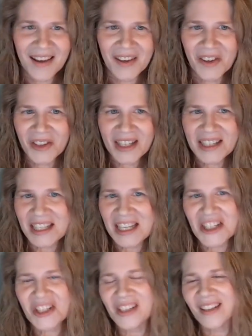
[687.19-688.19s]
Your
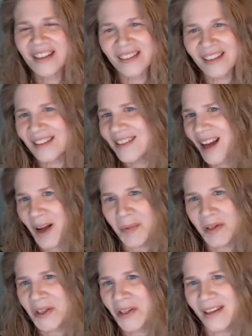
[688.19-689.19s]
dedication can lead to
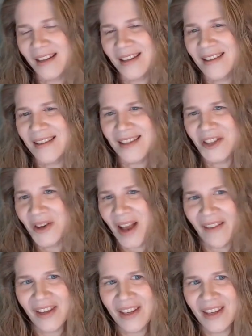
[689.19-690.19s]
opportunities that you
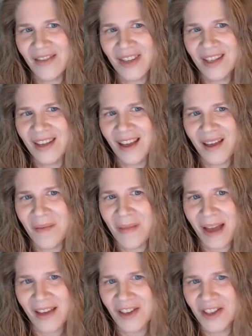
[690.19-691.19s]
haven't even yet
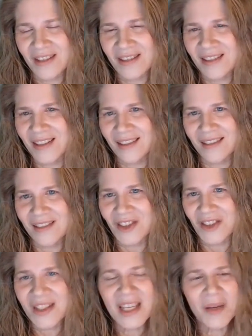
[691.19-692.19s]
imagined, and
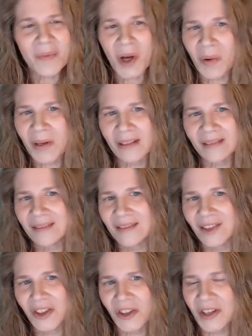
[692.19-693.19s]
just keep going.
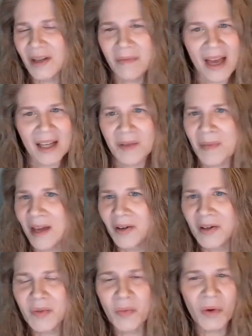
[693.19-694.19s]
Your impact
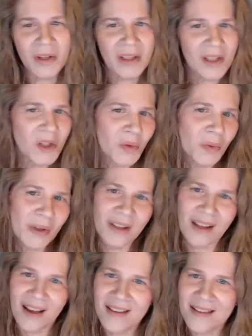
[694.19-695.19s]
matters more than you
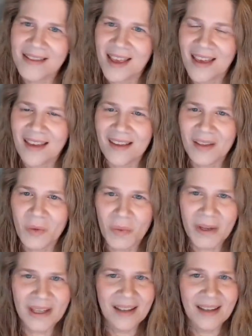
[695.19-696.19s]
realize, and
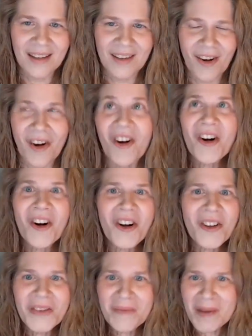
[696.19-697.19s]
we need
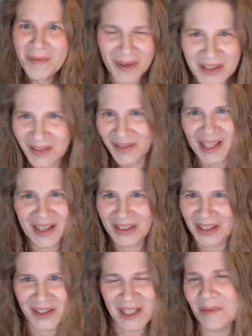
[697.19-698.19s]
all the members of the
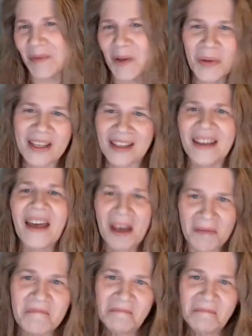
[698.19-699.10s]
healthcare team that we can get.